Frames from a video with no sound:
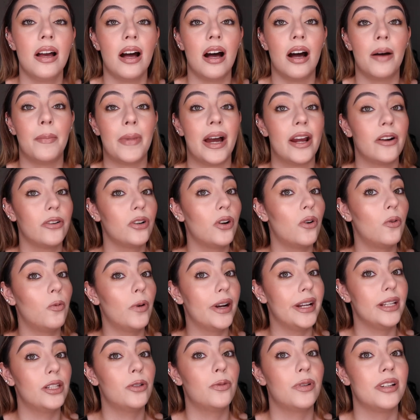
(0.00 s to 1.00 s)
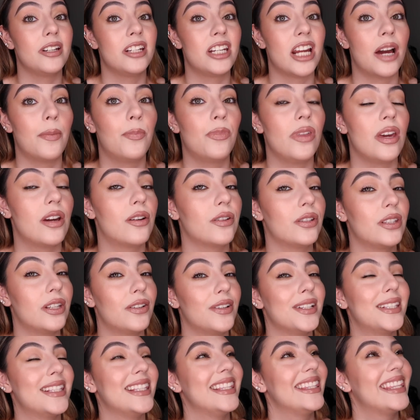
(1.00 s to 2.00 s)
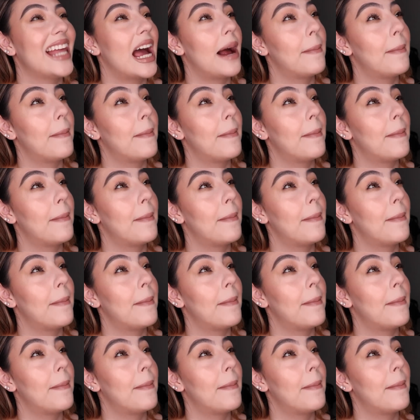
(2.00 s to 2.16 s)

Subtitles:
I don't go way too in-depth because there isn't